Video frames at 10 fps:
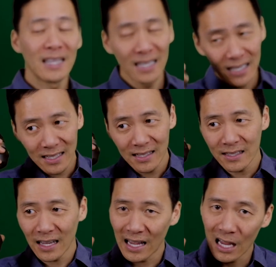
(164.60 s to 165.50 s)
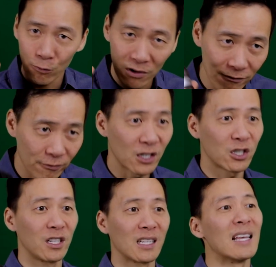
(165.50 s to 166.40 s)
It is a
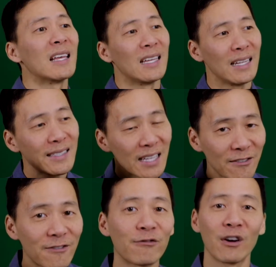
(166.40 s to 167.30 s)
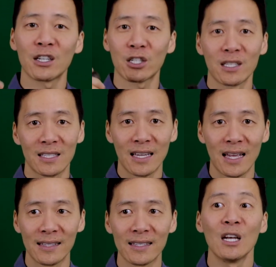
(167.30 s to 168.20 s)
refreshing, it is a fresh
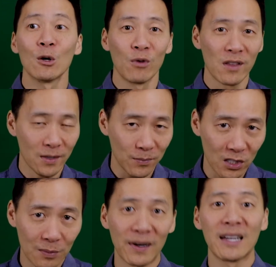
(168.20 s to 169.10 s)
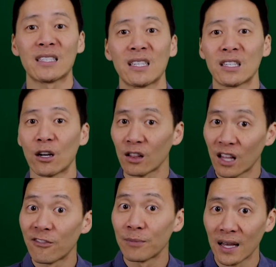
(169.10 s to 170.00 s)
scent with some spices that are
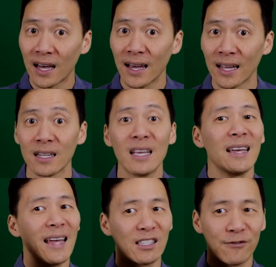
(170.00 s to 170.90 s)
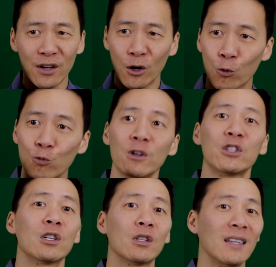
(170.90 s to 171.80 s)
left behind. And it's very
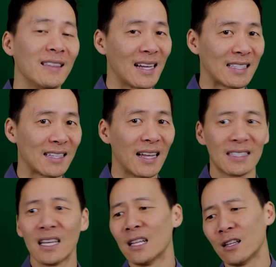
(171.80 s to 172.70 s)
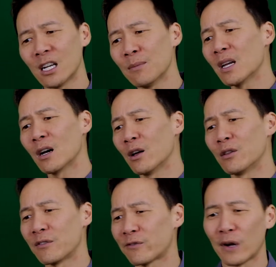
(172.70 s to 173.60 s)
original in that sense. None of my
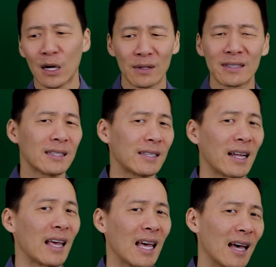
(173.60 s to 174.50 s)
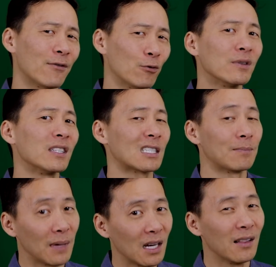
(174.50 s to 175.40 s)
other fragrances that I have really
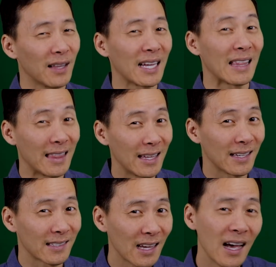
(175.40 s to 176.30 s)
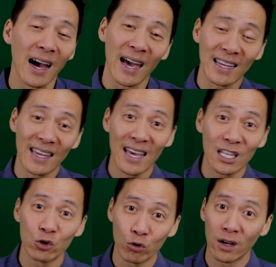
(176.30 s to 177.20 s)
smell like this. I
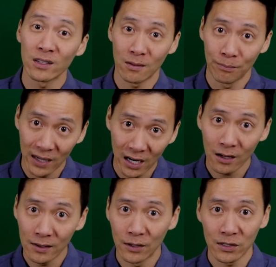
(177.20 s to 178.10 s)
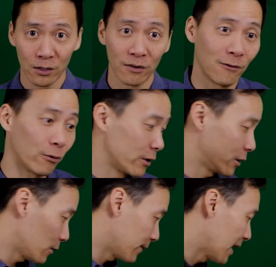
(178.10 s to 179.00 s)
can draw some parallels here for
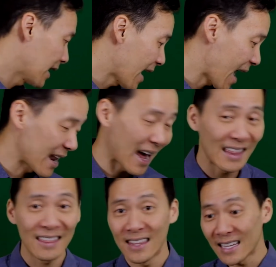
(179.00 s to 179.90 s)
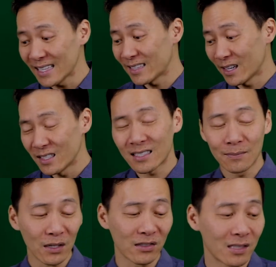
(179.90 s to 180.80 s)
you, and I think it does
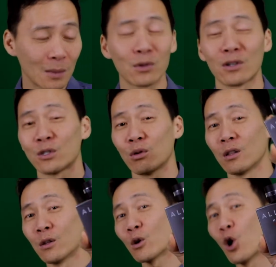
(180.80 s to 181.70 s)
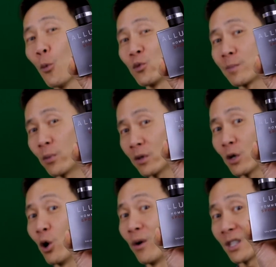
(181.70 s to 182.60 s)
smell similar to Allure Homme Sport
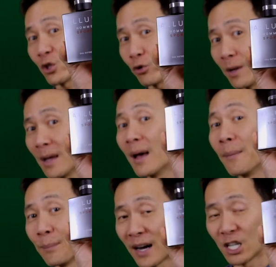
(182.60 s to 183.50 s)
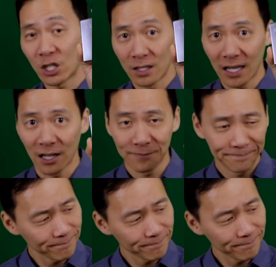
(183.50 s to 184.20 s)
Eau Extreme by Chanel.